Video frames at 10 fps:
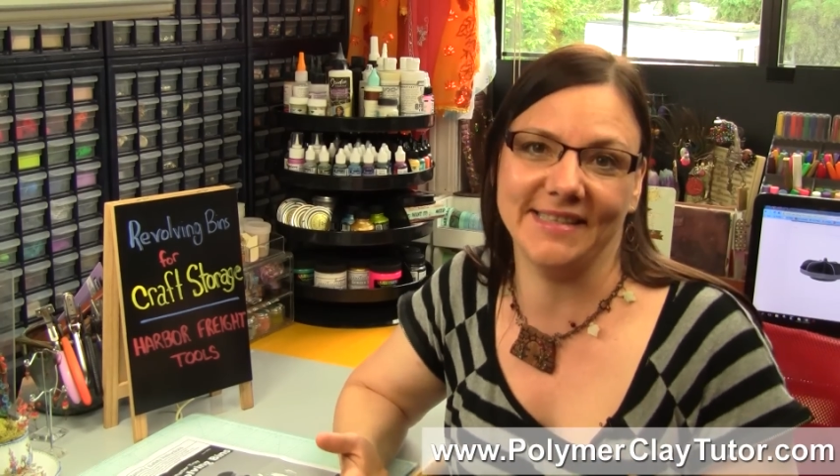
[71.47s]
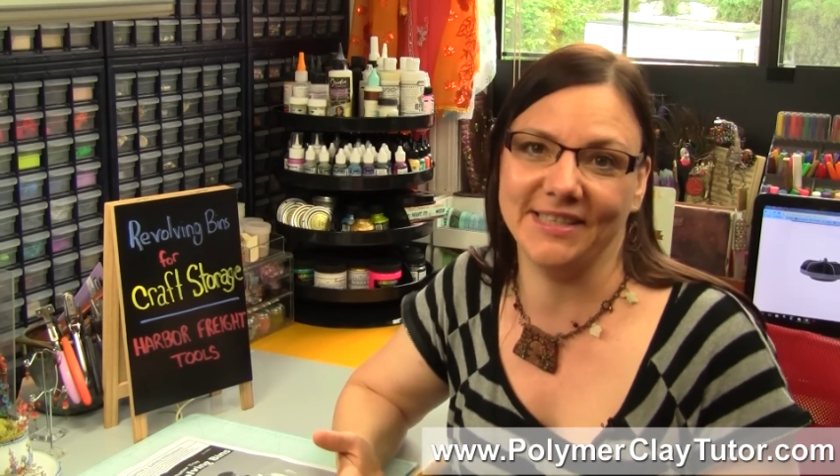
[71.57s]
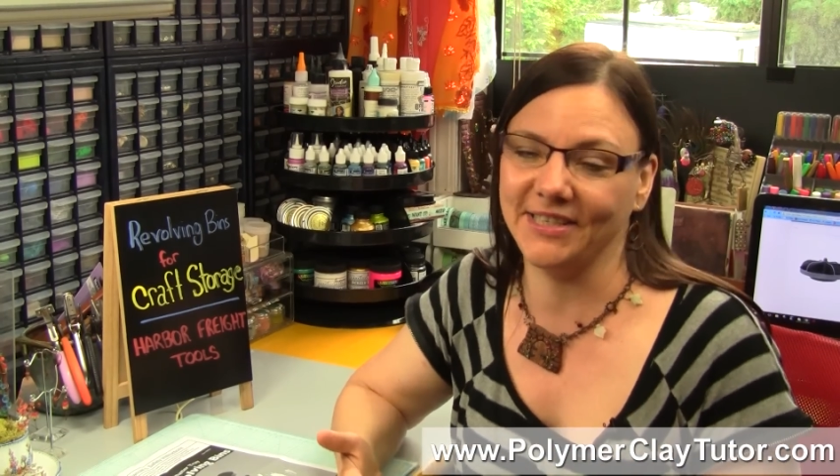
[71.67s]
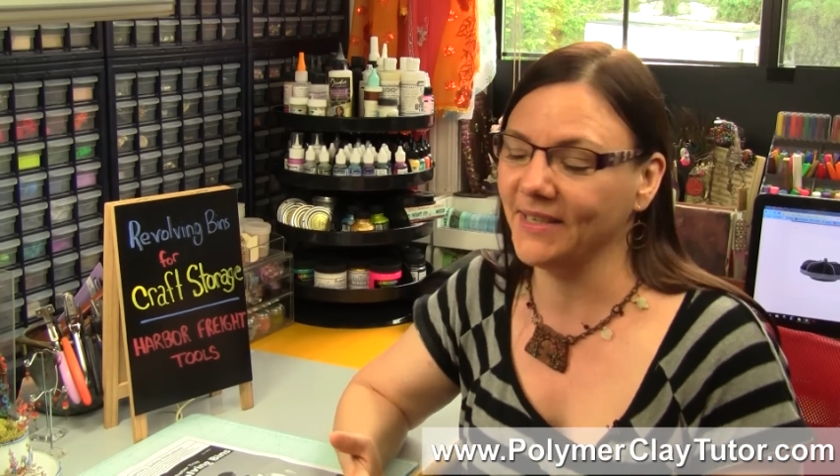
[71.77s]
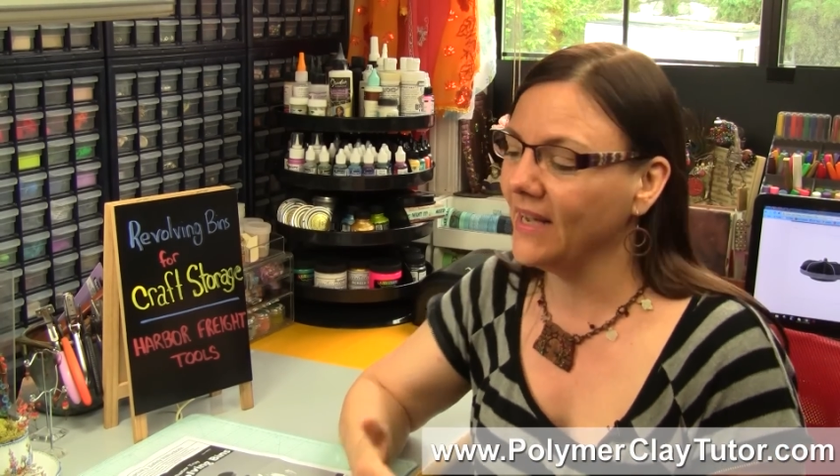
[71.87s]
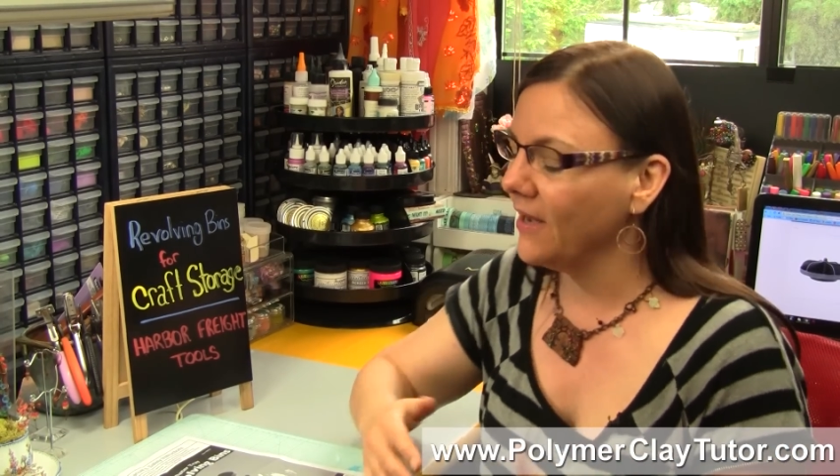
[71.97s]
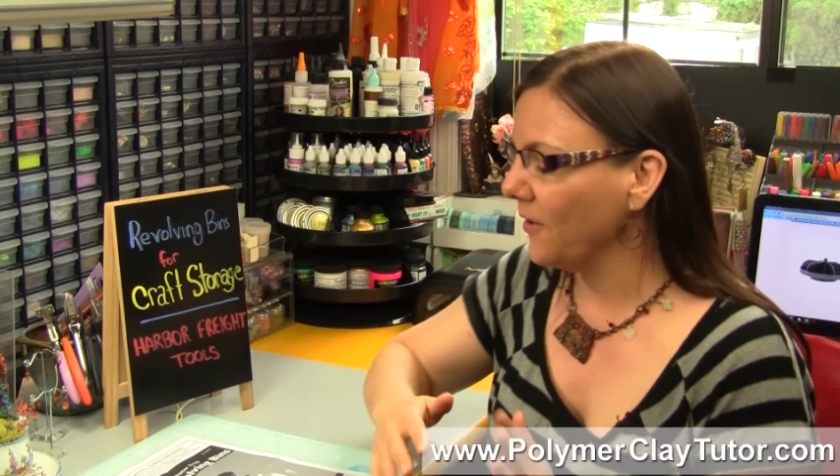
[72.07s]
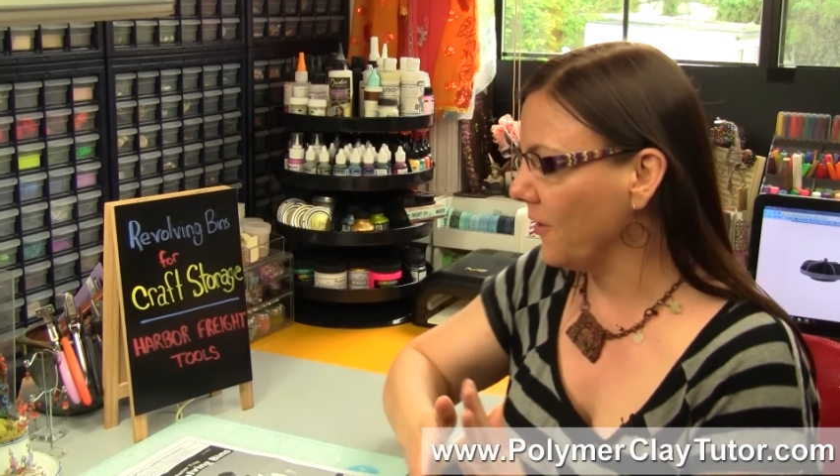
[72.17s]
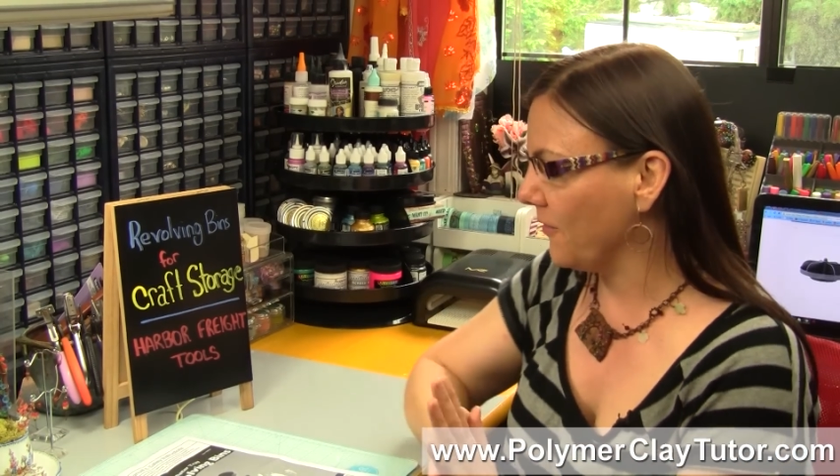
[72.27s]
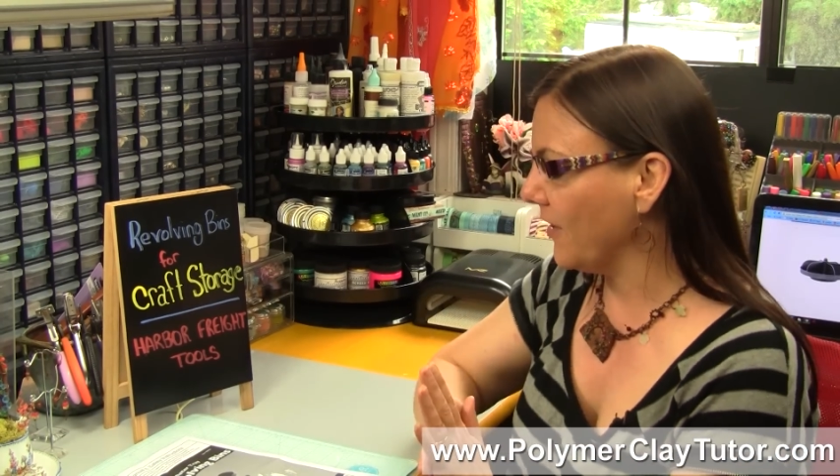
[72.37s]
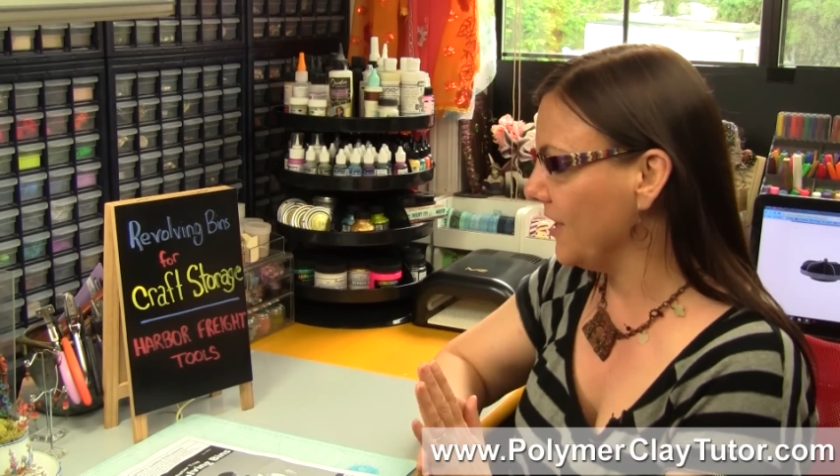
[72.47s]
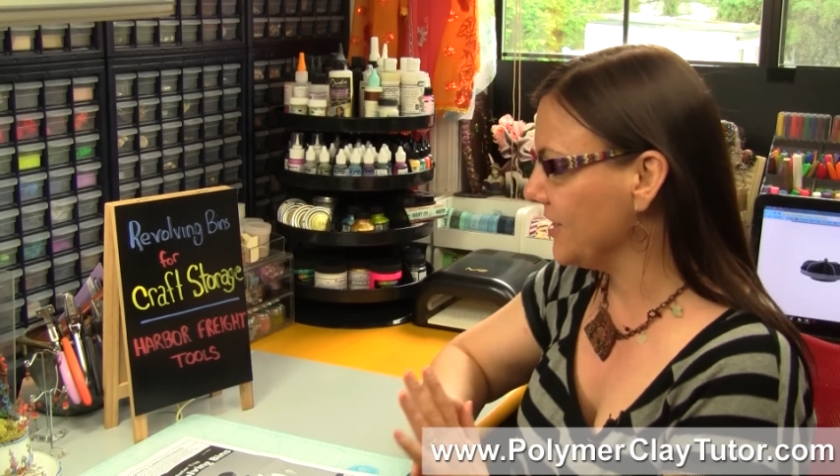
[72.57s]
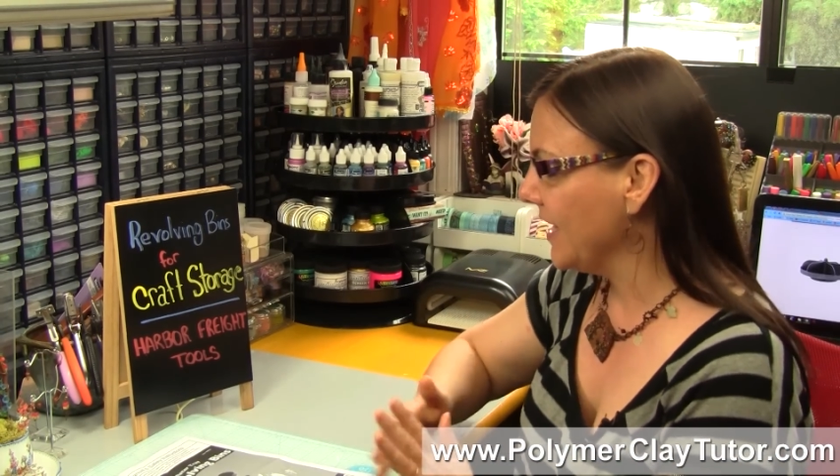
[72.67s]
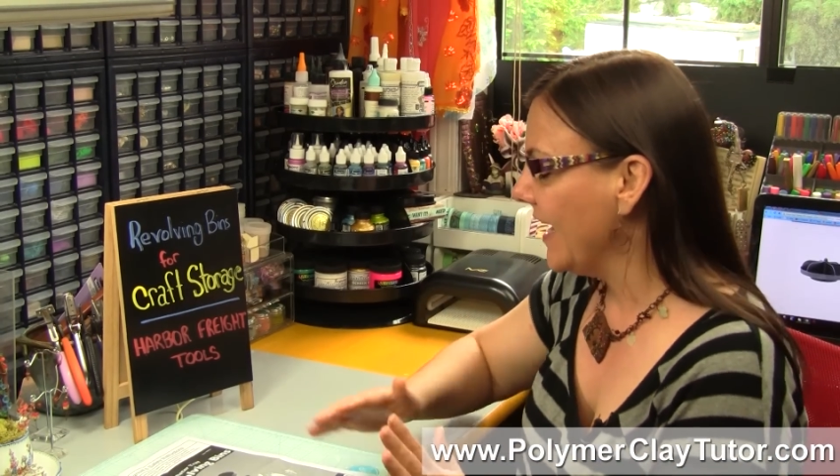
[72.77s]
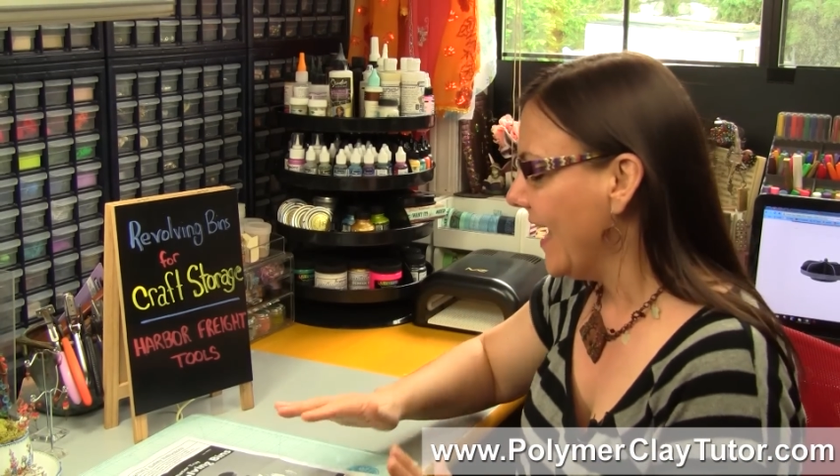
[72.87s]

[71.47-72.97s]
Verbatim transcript: station or a garage.